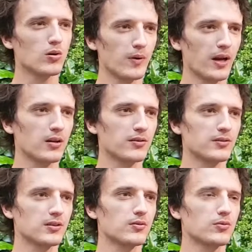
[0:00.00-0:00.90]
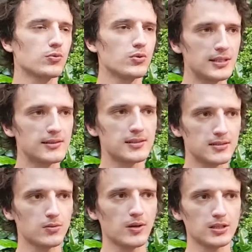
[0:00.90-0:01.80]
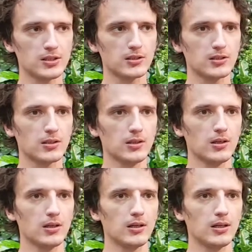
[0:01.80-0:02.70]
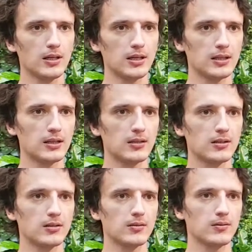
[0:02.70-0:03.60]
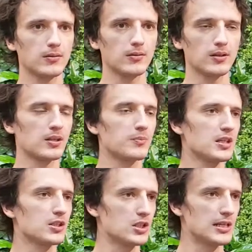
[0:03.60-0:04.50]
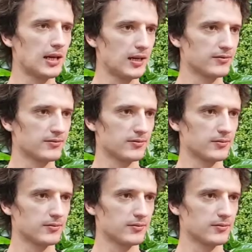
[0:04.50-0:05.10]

aware of the real situation in the PhD life.